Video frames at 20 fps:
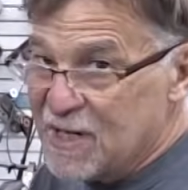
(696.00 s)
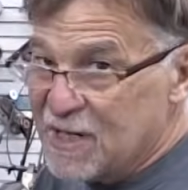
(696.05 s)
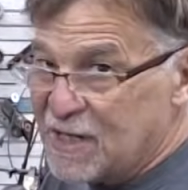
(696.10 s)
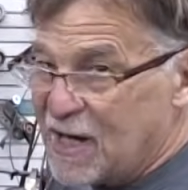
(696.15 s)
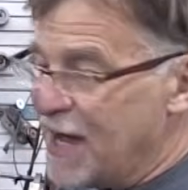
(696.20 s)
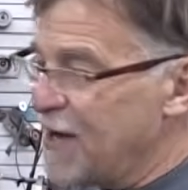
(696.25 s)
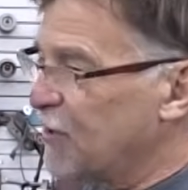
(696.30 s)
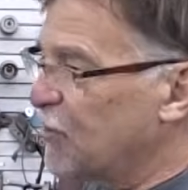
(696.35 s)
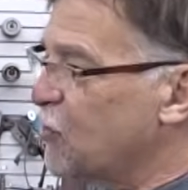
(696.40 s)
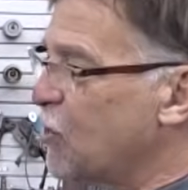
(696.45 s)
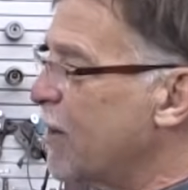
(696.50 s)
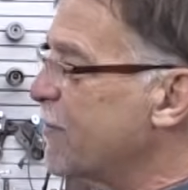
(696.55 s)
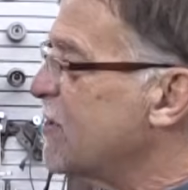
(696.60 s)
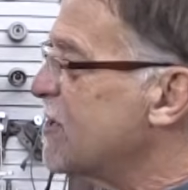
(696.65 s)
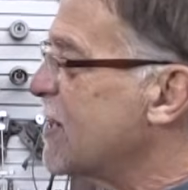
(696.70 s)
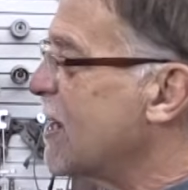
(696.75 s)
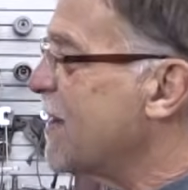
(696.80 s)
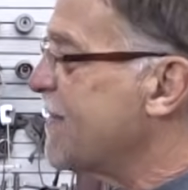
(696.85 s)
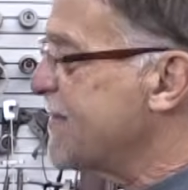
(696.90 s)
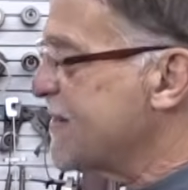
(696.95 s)
kind of crummy
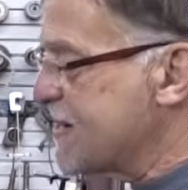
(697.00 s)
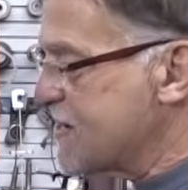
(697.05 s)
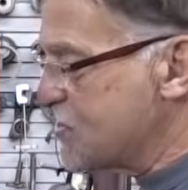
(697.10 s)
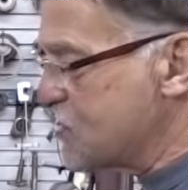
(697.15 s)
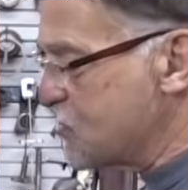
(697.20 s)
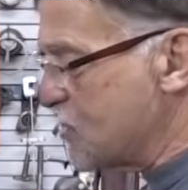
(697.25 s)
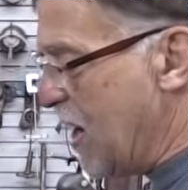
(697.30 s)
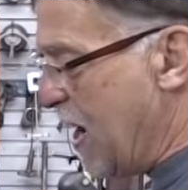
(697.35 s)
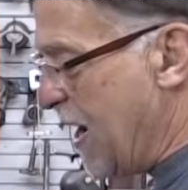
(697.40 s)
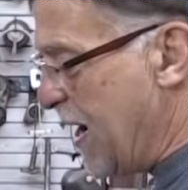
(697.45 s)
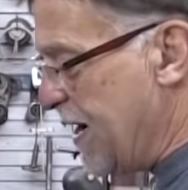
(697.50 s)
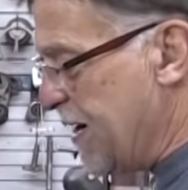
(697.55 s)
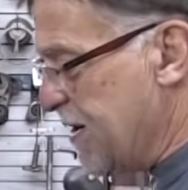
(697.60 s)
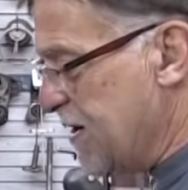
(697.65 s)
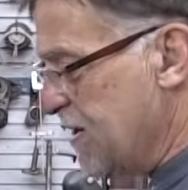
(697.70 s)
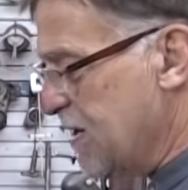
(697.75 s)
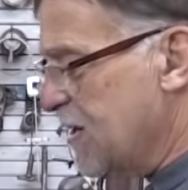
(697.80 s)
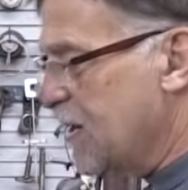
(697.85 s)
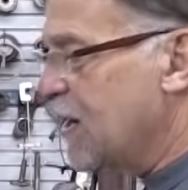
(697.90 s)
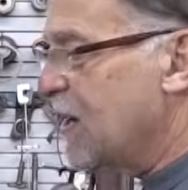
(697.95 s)
on the inside,
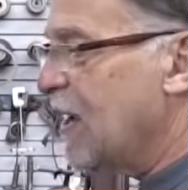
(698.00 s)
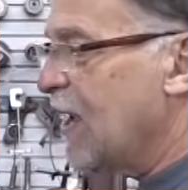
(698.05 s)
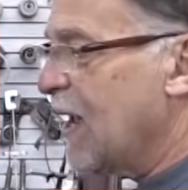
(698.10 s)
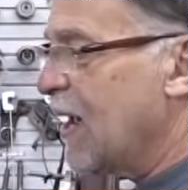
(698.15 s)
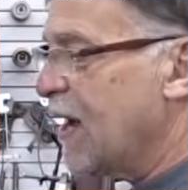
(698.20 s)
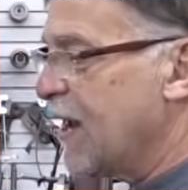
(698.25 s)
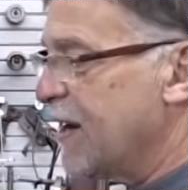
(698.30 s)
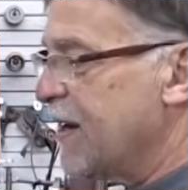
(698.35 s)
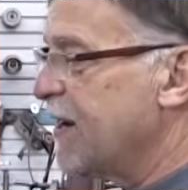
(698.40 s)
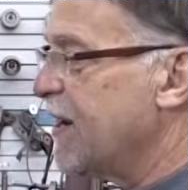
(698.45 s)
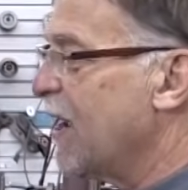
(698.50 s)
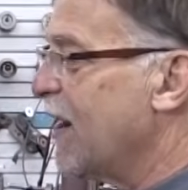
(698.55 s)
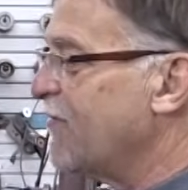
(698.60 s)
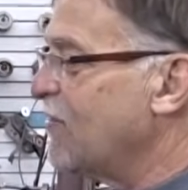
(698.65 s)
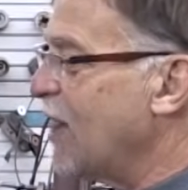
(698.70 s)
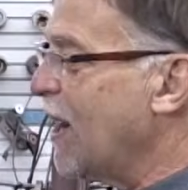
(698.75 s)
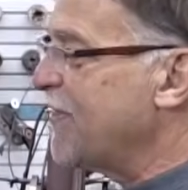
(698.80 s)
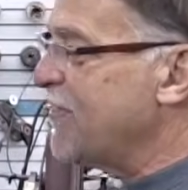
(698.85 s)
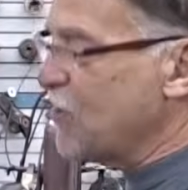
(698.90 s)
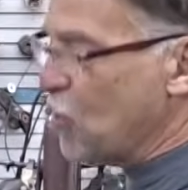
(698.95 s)
and I've
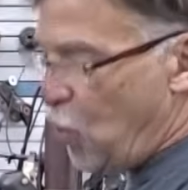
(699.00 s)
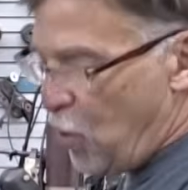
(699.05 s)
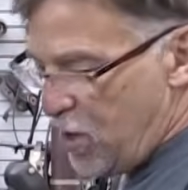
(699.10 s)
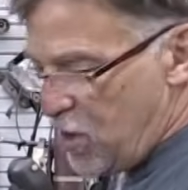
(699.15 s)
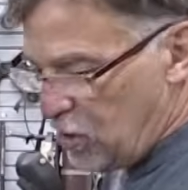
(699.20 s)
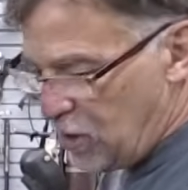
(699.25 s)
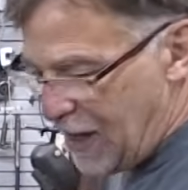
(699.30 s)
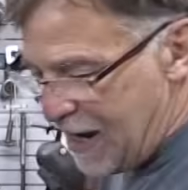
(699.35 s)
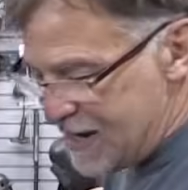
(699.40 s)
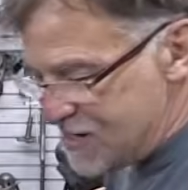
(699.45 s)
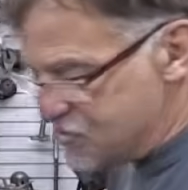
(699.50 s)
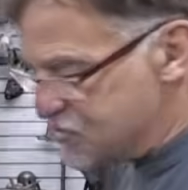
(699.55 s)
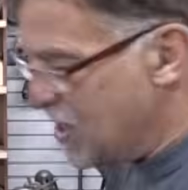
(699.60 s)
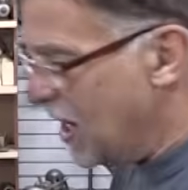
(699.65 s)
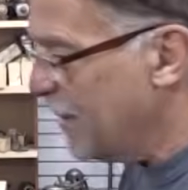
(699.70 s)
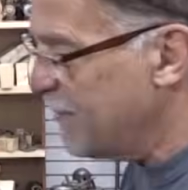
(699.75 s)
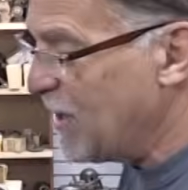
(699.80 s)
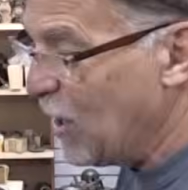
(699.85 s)
got the oil line set up.